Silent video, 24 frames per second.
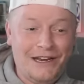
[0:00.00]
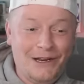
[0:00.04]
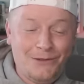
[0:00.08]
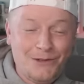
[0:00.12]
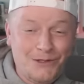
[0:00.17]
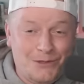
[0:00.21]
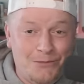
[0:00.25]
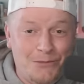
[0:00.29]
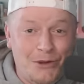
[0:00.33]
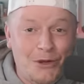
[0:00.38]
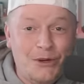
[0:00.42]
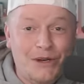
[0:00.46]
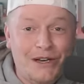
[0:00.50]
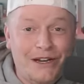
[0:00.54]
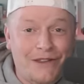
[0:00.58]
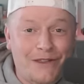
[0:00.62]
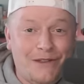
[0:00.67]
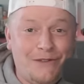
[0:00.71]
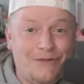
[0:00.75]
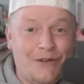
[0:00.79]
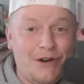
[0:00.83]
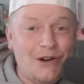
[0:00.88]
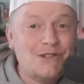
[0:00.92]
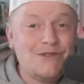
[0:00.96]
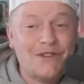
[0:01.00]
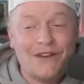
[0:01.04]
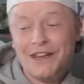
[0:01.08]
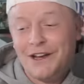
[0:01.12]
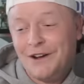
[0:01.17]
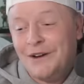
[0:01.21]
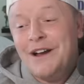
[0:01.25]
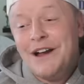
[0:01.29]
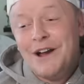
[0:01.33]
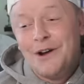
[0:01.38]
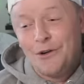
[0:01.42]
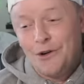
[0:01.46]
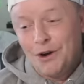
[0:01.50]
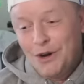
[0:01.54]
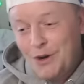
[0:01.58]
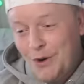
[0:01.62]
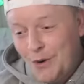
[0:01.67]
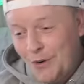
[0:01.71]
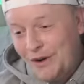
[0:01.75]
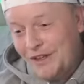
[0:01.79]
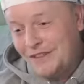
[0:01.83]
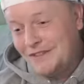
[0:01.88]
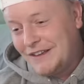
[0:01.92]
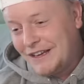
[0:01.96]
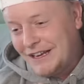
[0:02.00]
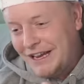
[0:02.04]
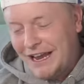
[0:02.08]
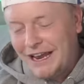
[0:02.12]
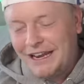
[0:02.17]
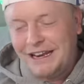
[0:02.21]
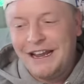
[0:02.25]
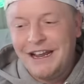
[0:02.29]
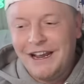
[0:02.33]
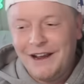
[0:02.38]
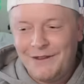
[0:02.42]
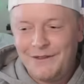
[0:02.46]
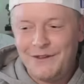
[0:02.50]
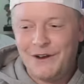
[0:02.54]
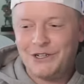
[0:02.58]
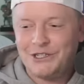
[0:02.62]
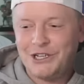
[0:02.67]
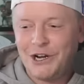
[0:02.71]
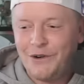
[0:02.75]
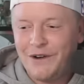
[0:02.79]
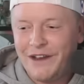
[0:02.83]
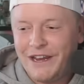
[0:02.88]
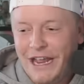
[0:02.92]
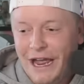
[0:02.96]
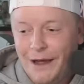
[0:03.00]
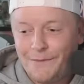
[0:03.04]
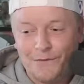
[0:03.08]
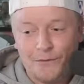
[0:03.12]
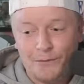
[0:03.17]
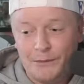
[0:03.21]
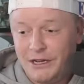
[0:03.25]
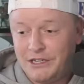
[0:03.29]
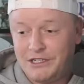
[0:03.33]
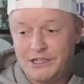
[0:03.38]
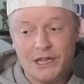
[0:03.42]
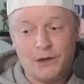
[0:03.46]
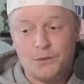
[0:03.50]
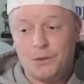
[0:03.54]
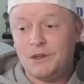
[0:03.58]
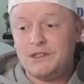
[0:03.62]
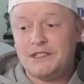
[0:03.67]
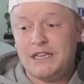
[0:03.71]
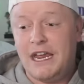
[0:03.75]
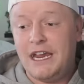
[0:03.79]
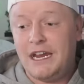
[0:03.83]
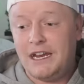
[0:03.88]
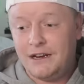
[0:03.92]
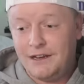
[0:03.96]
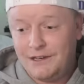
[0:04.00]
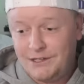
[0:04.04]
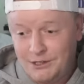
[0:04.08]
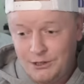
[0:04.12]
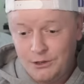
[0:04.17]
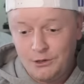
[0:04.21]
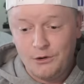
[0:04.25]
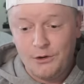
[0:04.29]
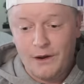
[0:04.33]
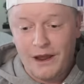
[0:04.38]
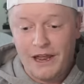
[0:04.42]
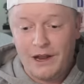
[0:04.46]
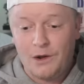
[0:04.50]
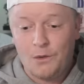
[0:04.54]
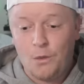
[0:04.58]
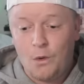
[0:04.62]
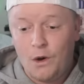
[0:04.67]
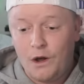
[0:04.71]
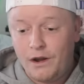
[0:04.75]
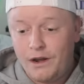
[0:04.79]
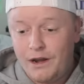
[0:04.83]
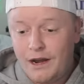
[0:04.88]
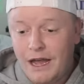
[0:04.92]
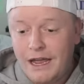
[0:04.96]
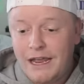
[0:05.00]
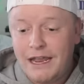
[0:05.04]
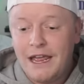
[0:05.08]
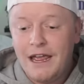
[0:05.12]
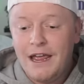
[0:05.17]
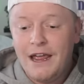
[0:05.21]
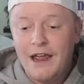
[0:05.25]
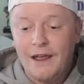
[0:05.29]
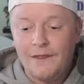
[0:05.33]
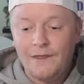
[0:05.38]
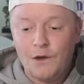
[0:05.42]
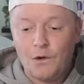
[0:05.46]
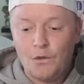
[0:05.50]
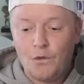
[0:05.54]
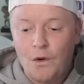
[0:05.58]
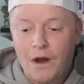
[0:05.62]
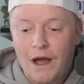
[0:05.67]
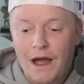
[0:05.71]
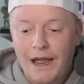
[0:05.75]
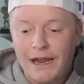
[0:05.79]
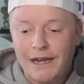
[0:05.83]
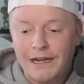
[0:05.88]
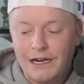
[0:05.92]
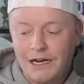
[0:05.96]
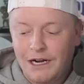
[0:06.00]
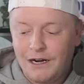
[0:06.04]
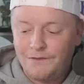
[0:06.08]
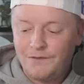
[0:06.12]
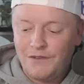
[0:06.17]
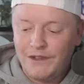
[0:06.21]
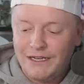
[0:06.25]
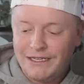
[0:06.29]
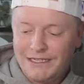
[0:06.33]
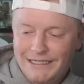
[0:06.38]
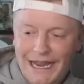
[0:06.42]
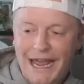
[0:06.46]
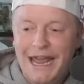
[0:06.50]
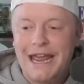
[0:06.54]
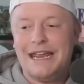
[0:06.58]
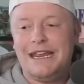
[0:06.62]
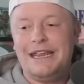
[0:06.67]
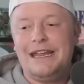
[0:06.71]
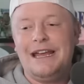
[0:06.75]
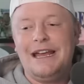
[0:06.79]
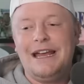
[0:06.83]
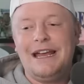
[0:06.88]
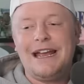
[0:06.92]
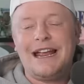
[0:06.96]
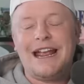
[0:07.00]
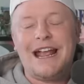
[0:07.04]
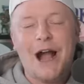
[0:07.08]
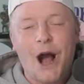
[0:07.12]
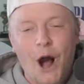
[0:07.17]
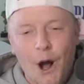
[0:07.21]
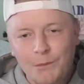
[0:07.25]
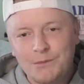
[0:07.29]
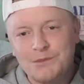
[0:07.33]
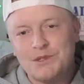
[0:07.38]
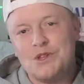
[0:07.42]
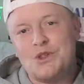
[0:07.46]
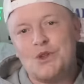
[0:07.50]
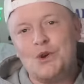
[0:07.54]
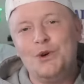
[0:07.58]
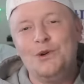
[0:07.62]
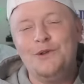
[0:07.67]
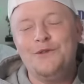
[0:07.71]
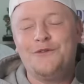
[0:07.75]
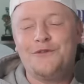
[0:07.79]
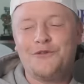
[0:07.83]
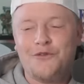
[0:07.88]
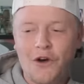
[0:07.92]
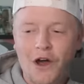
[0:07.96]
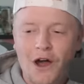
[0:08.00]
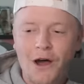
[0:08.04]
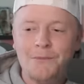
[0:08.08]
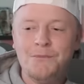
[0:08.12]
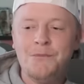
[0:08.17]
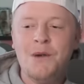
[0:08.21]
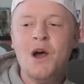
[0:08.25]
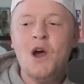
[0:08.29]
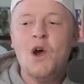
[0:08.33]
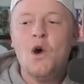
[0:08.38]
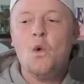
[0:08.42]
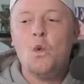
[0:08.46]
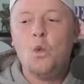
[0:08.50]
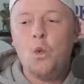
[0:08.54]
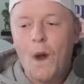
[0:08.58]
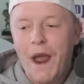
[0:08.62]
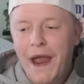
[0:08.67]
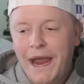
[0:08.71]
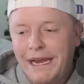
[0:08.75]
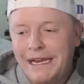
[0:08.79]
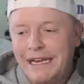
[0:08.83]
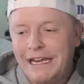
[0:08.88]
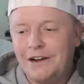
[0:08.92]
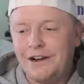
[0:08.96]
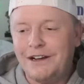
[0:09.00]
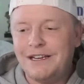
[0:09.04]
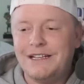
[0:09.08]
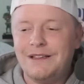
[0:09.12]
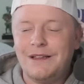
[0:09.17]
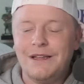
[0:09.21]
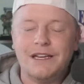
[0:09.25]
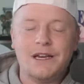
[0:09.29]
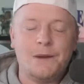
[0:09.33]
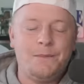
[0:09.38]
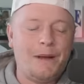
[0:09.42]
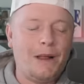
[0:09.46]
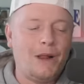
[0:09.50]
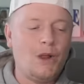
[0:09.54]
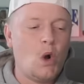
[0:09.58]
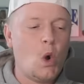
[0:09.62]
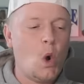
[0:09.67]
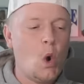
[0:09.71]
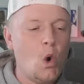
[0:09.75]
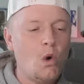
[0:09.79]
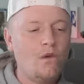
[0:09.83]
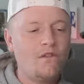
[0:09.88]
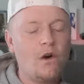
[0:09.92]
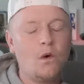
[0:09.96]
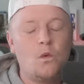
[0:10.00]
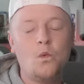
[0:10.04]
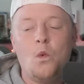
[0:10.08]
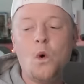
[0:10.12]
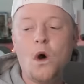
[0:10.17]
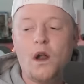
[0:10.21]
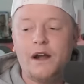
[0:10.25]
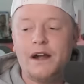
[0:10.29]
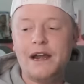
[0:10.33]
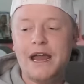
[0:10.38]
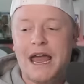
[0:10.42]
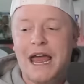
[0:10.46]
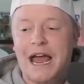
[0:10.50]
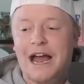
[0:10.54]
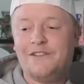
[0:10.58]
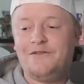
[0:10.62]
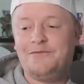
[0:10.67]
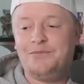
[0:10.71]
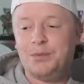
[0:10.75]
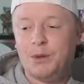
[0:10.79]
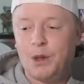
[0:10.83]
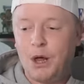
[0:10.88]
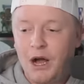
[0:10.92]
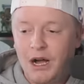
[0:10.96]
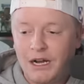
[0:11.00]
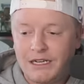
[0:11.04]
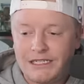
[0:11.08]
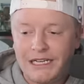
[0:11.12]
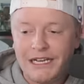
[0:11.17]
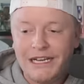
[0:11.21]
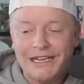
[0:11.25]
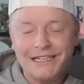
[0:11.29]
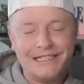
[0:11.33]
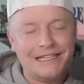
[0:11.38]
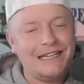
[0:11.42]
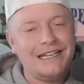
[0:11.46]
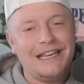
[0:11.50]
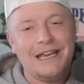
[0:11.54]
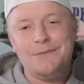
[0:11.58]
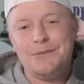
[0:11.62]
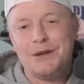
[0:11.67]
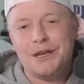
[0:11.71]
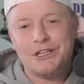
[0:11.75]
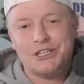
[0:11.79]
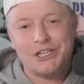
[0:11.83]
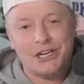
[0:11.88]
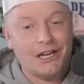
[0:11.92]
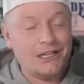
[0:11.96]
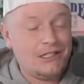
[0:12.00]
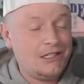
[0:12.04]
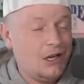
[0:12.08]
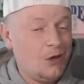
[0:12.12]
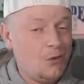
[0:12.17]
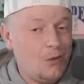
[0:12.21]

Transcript: It was muted in the first video. We're recording again. There's our recap from yesterday. We'll take it a two and one night. And the ride of the day comes through from Wayne here at Clint Capela over one and a half blocks. Said, give me a chance.